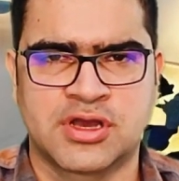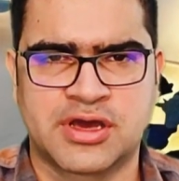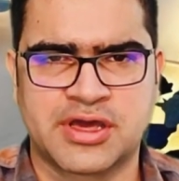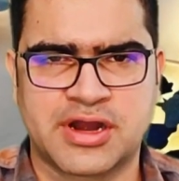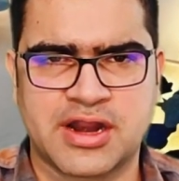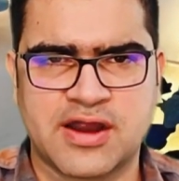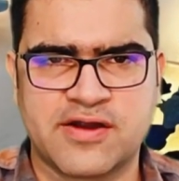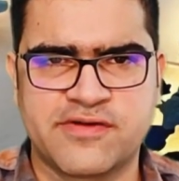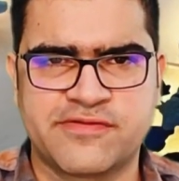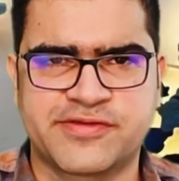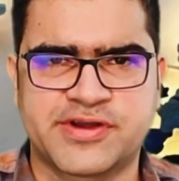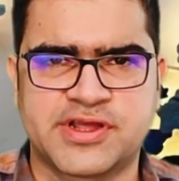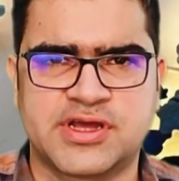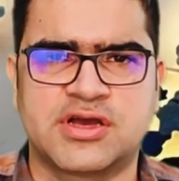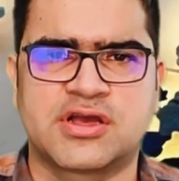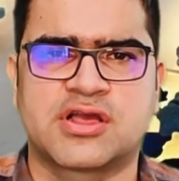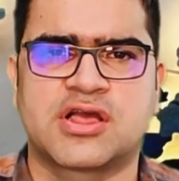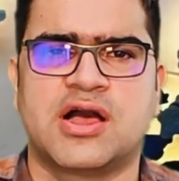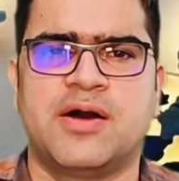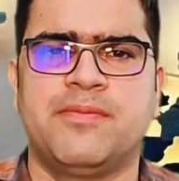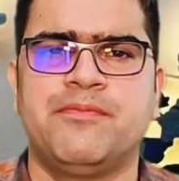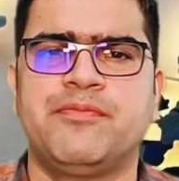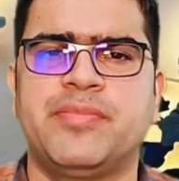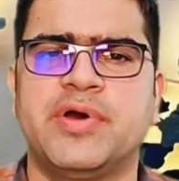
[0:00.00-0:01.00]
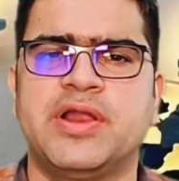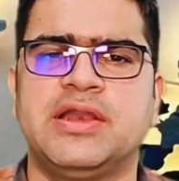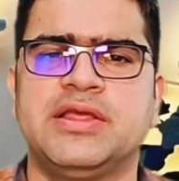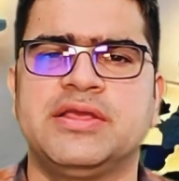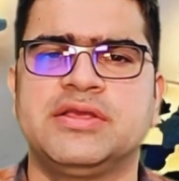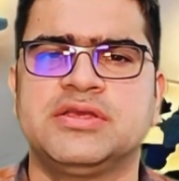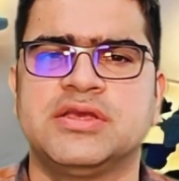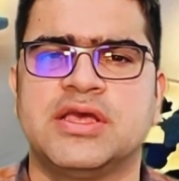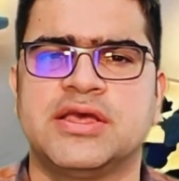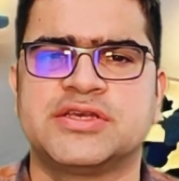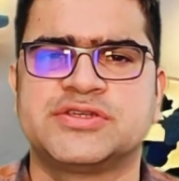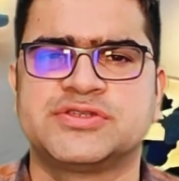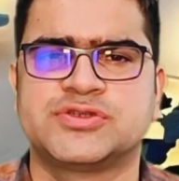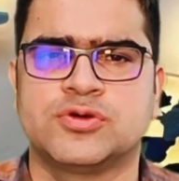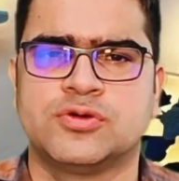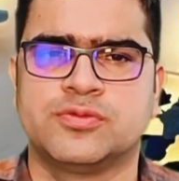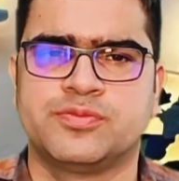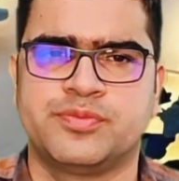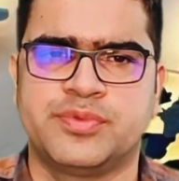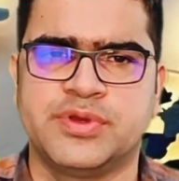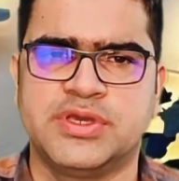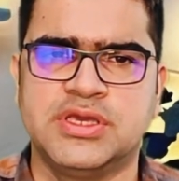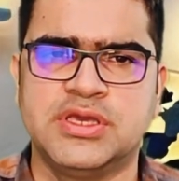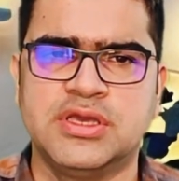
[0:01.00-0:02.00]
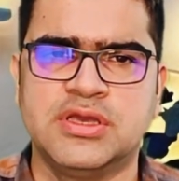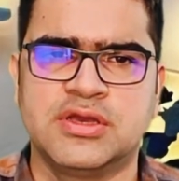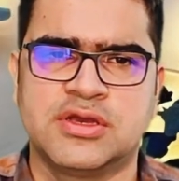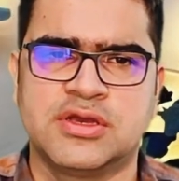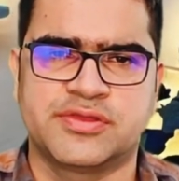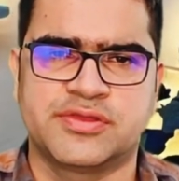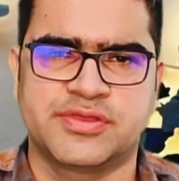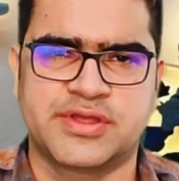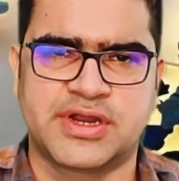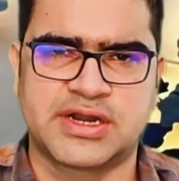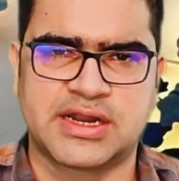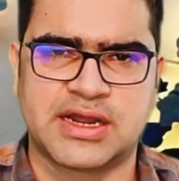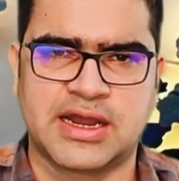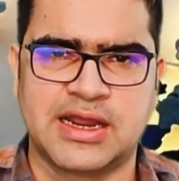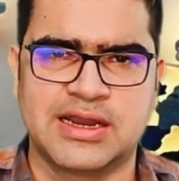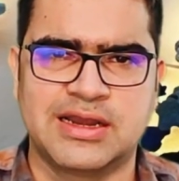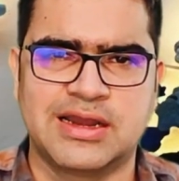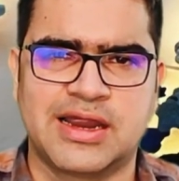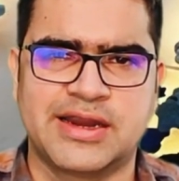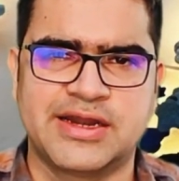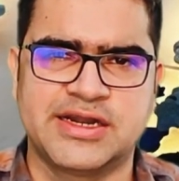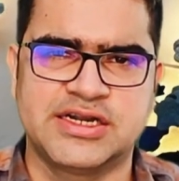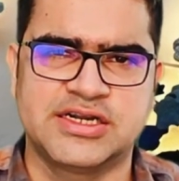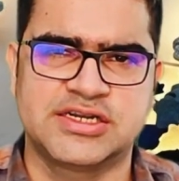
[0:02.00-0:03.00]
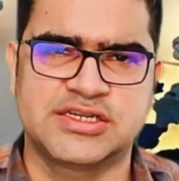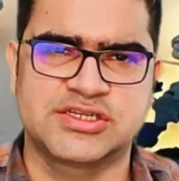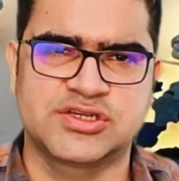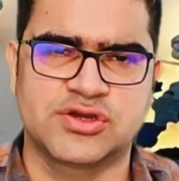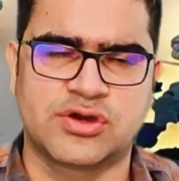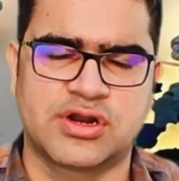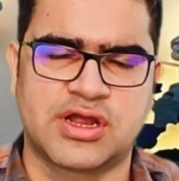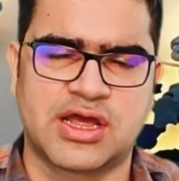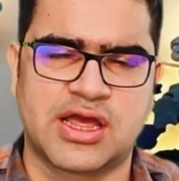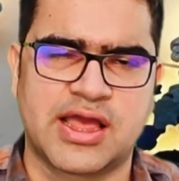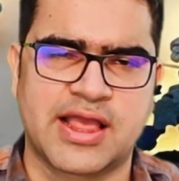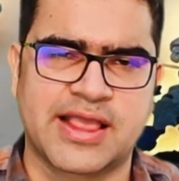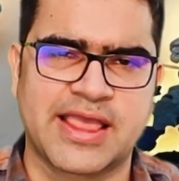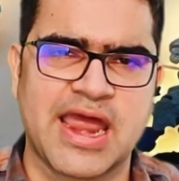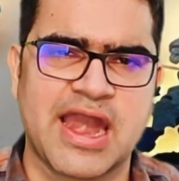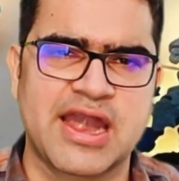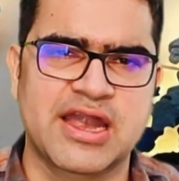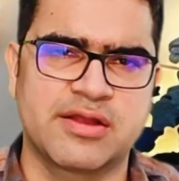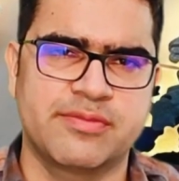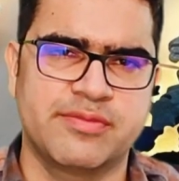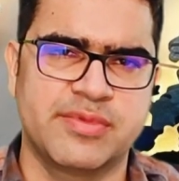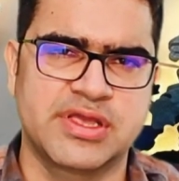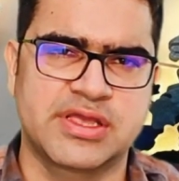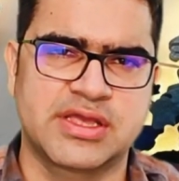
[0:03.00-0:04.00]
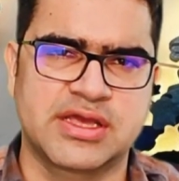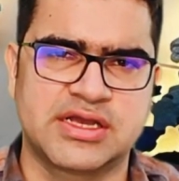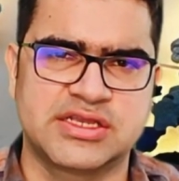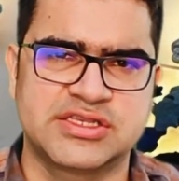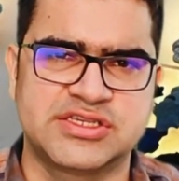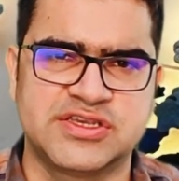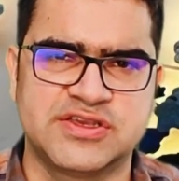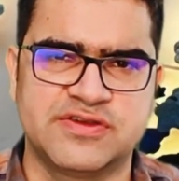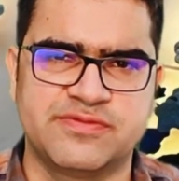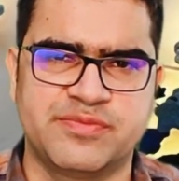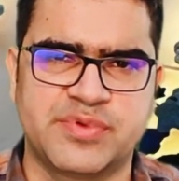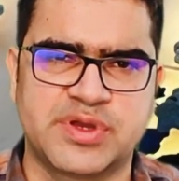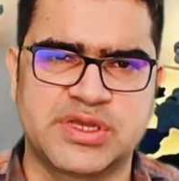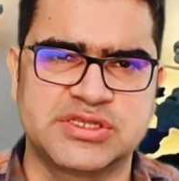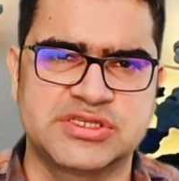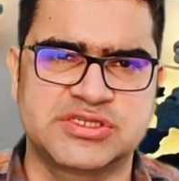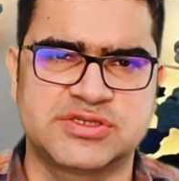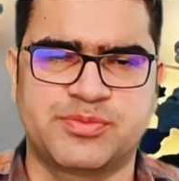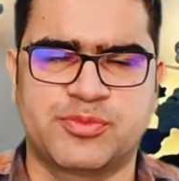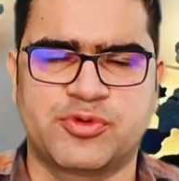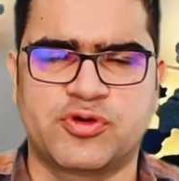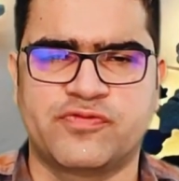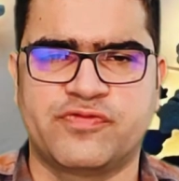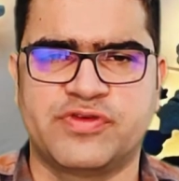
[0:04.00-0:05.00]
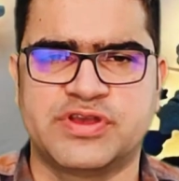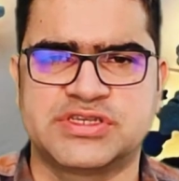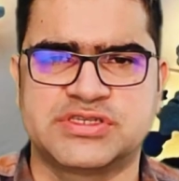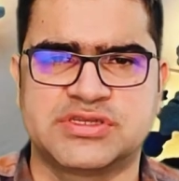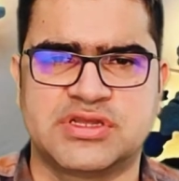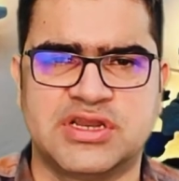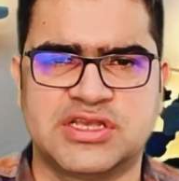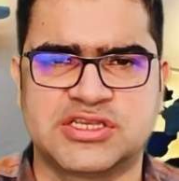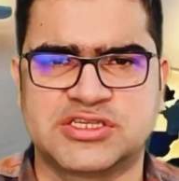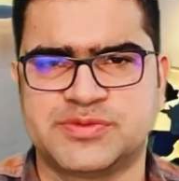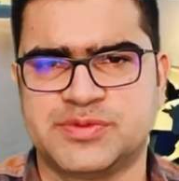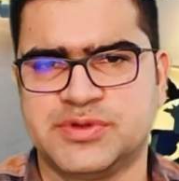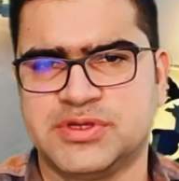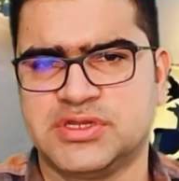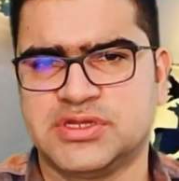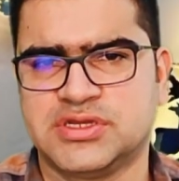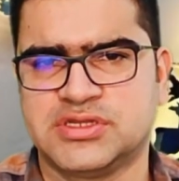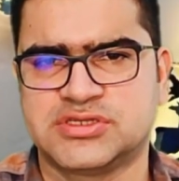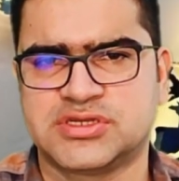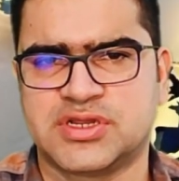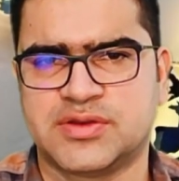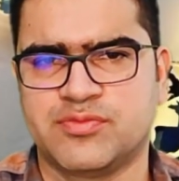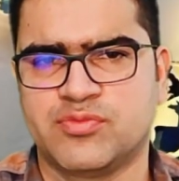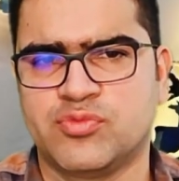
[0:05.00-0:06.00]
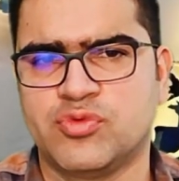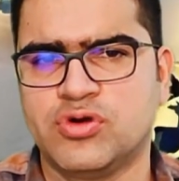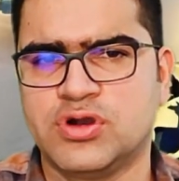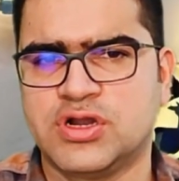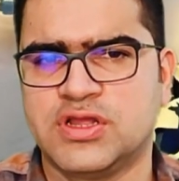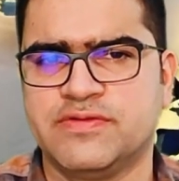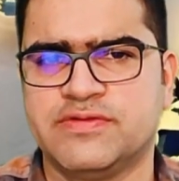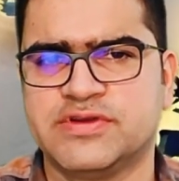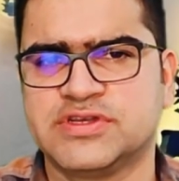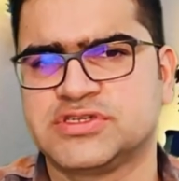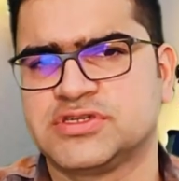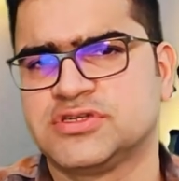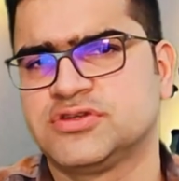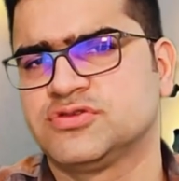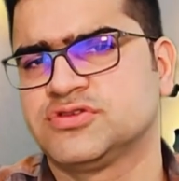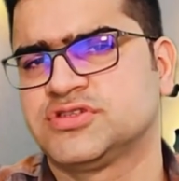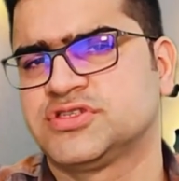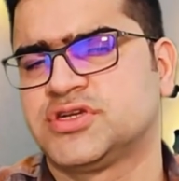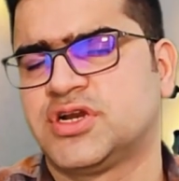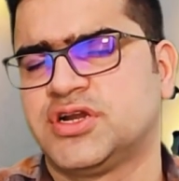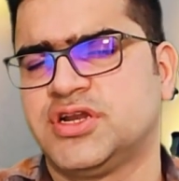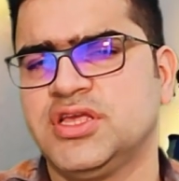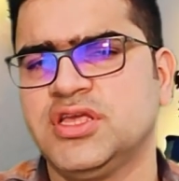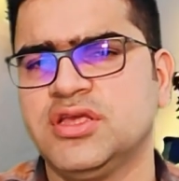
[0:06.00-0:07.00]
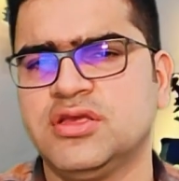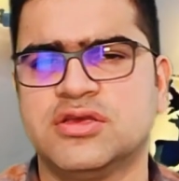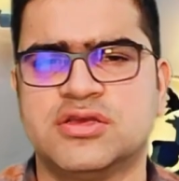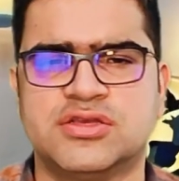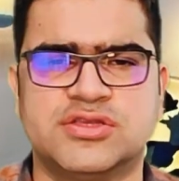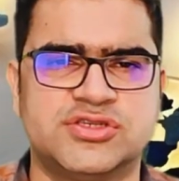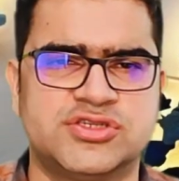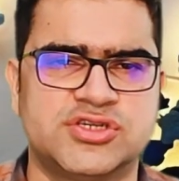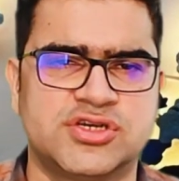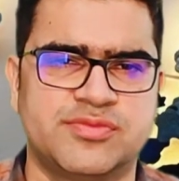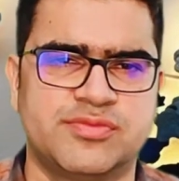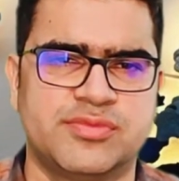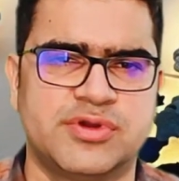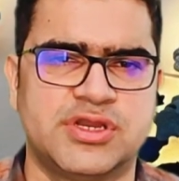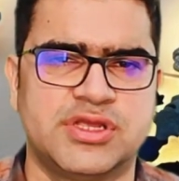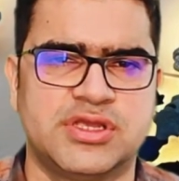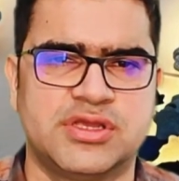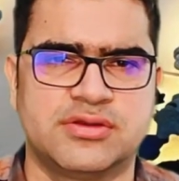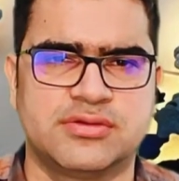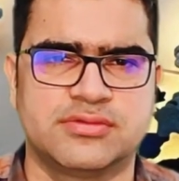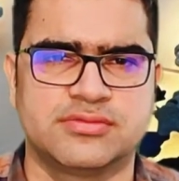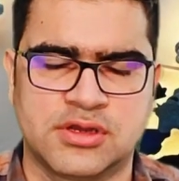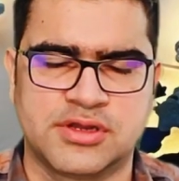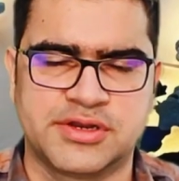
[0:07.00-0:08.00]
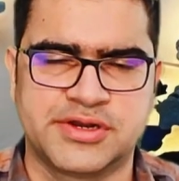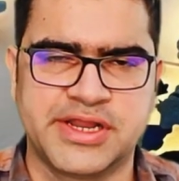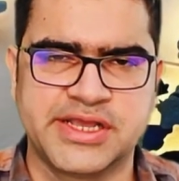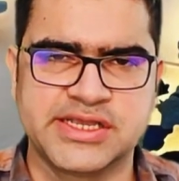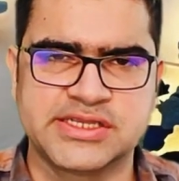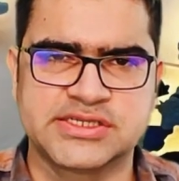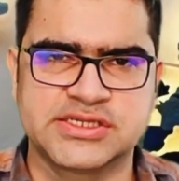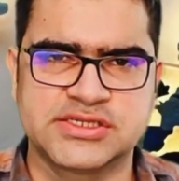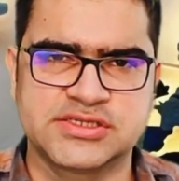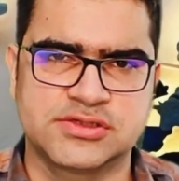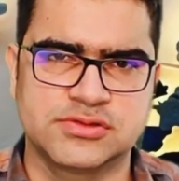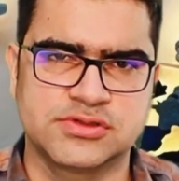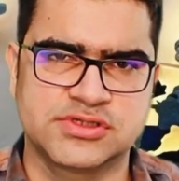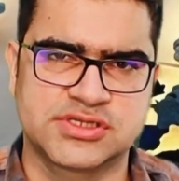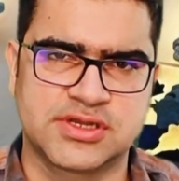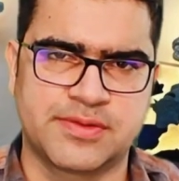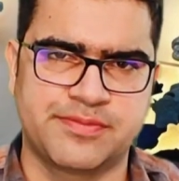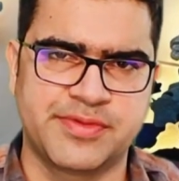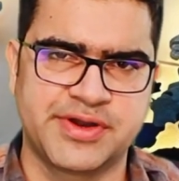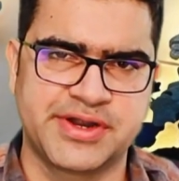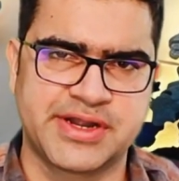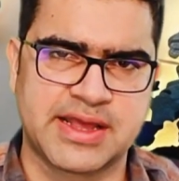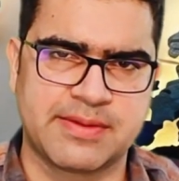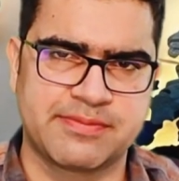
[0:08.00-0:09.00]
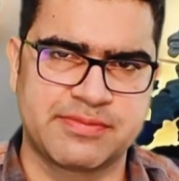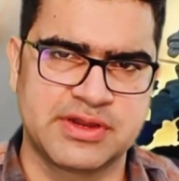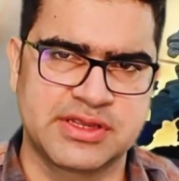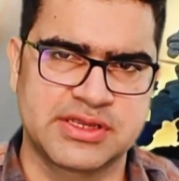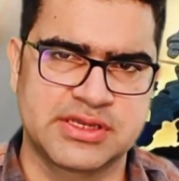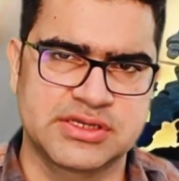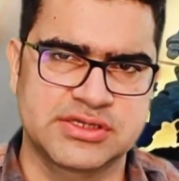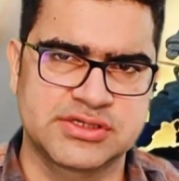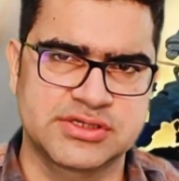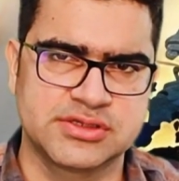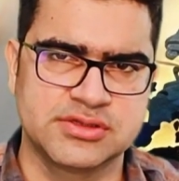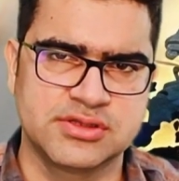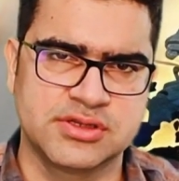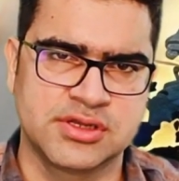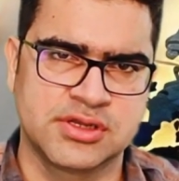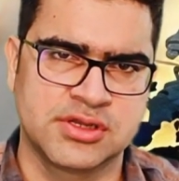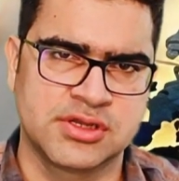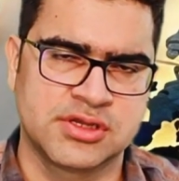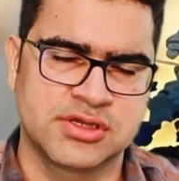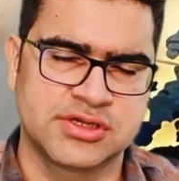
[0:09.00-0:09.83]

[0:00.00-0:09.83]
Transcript: Craft a compelling SOP that highlights your academic achievements, professional experience, and motivation to study in Germany. Next is to submit application.